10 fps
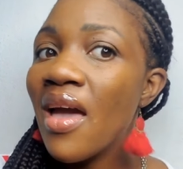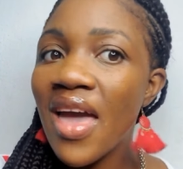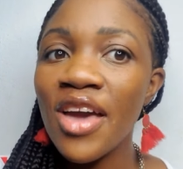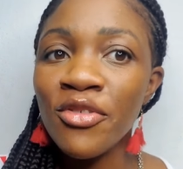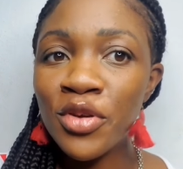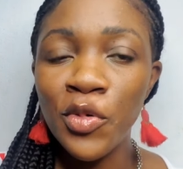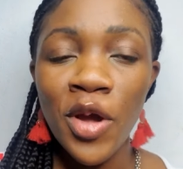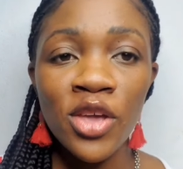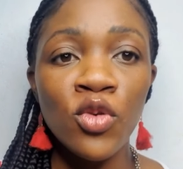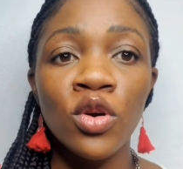
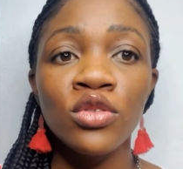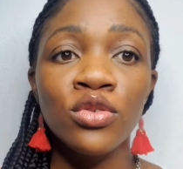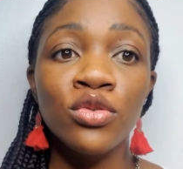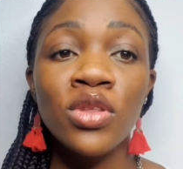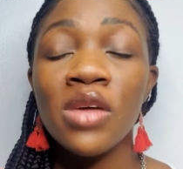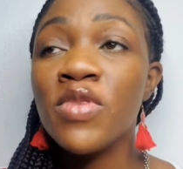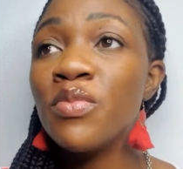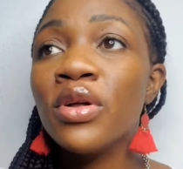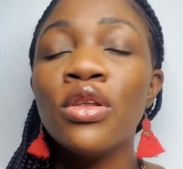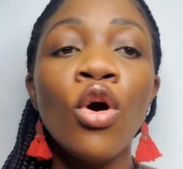everywhere you want to do that
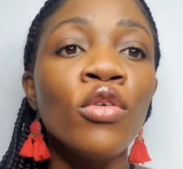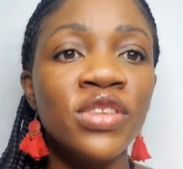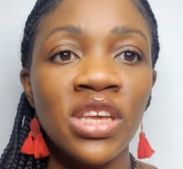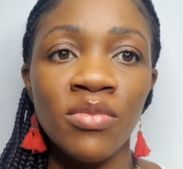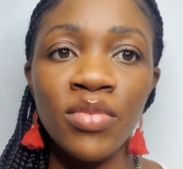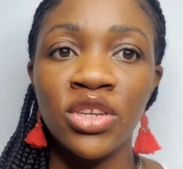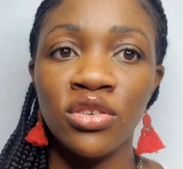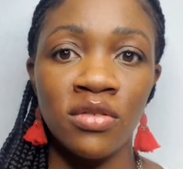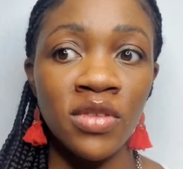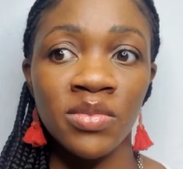people love taking
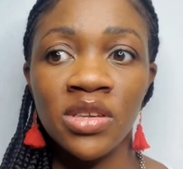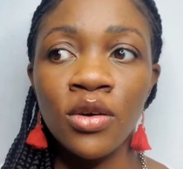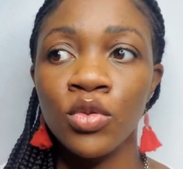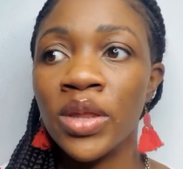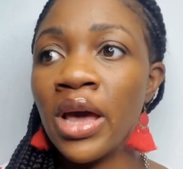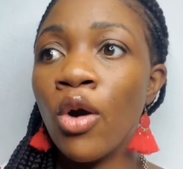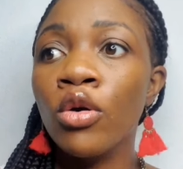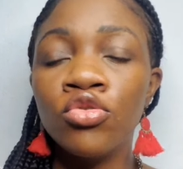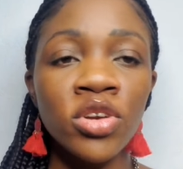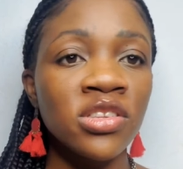pictures of themselves when they're
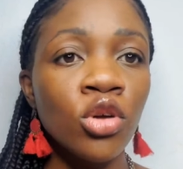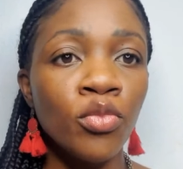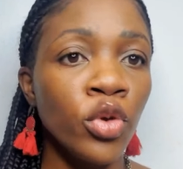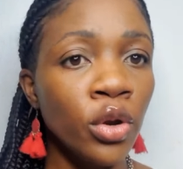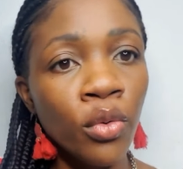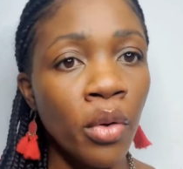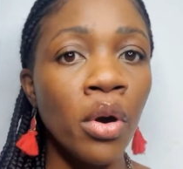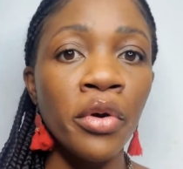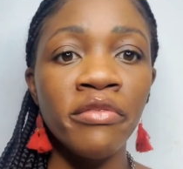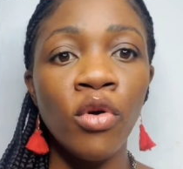all dressed up we know when we're
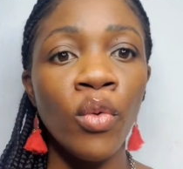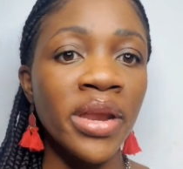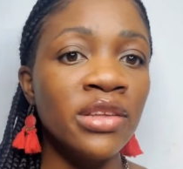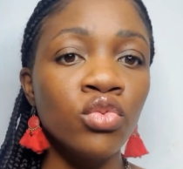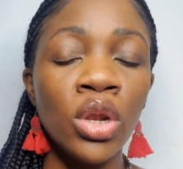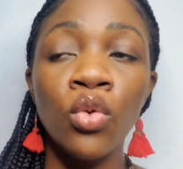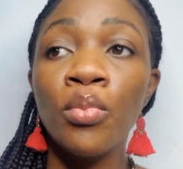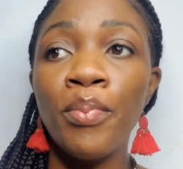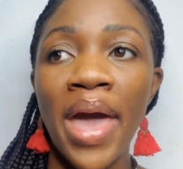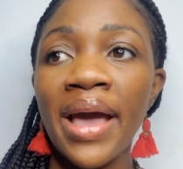going for weddings we
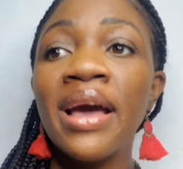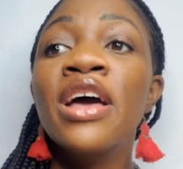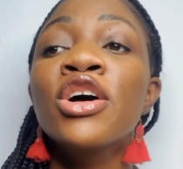look peng